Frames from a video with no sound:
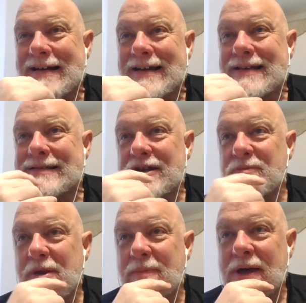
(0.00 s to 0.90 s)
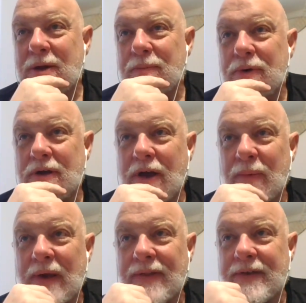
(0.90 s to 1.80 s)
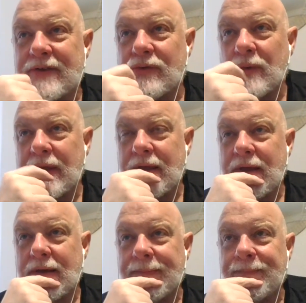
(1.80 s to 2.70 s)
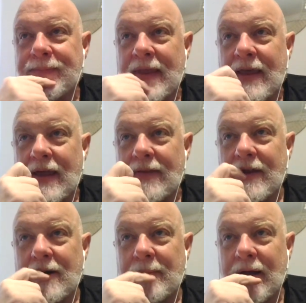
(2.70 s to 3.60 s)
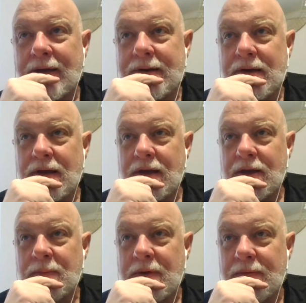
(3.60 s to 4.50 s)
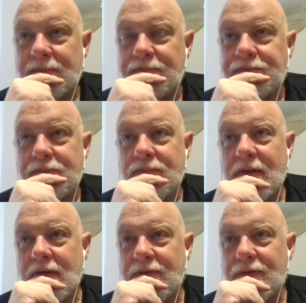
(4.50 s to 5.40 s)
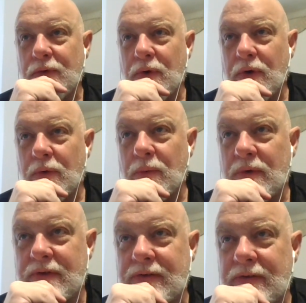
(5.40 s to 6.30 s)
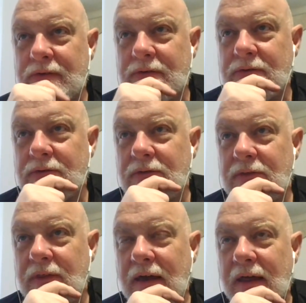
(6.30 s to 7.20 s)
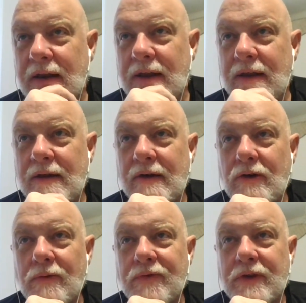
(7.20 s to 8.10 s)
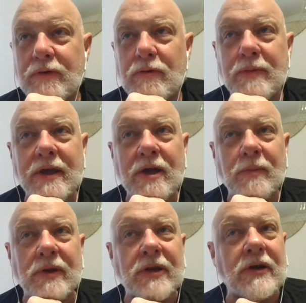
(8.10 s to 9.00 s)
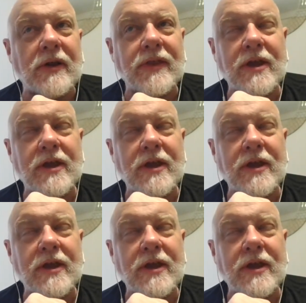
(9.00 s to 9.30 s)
is going to be about a book I read this week that I'm not going to name for reasons that hopefully will become clear. I think